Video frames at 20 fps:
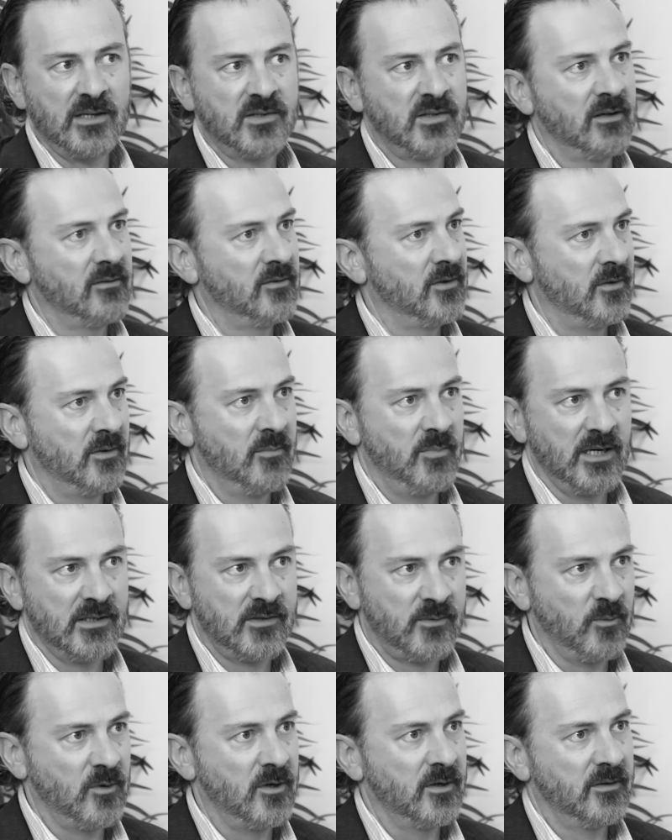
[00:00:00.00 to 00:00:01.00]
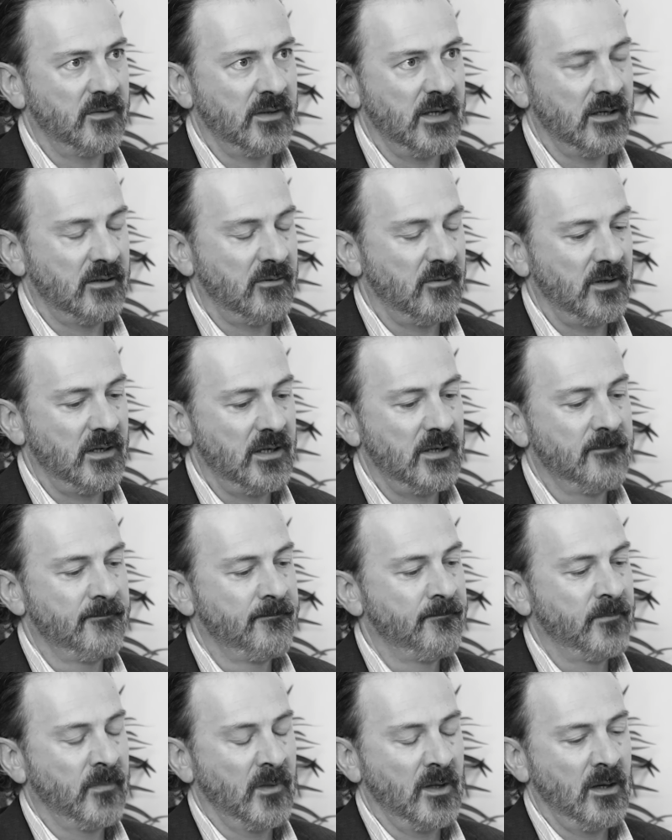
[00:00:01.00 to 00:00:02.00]
best can do the best work of their career.
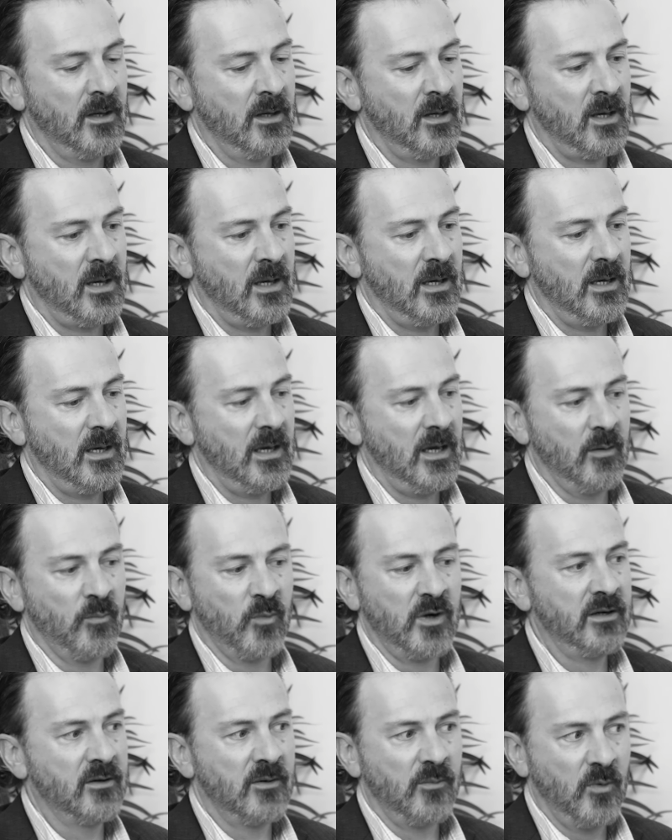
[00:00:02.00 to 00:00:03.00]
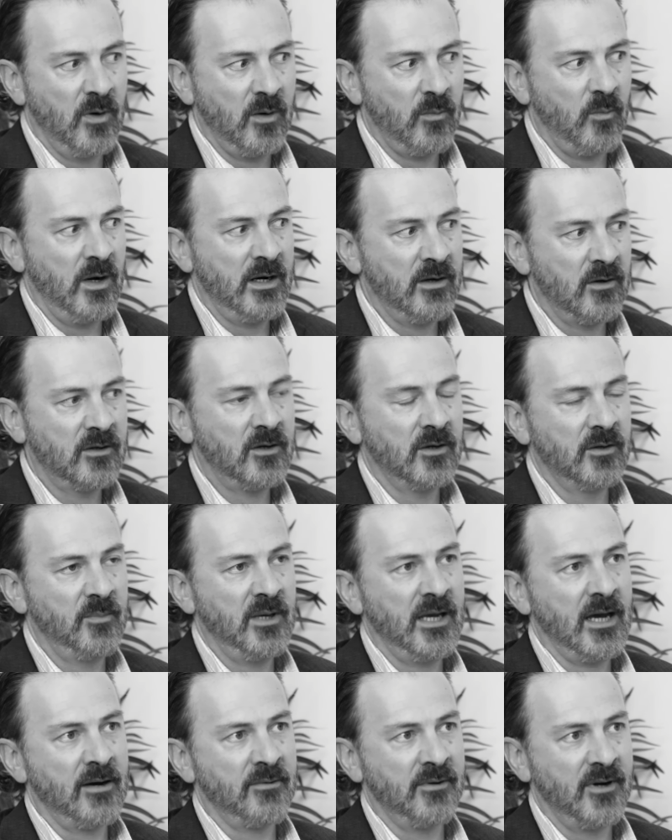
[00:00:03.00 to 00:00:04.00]
And we're not we're, we're not going to
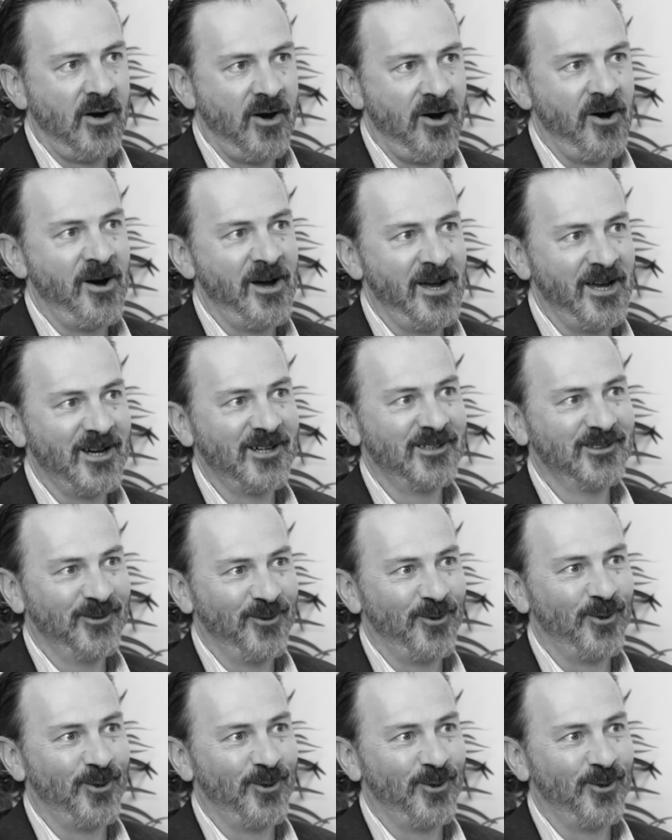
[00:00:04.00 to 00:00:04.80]
be able to hire